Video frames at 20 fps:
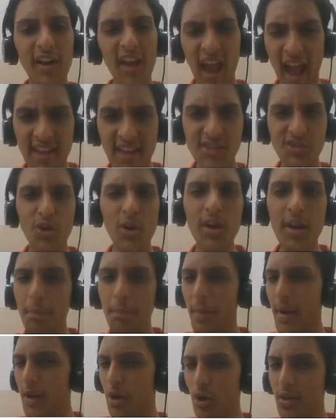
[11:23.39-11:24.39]
has to
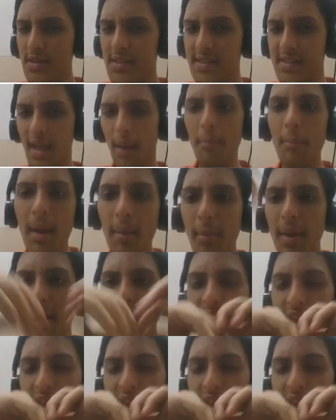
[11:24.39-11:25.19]
depend on some amino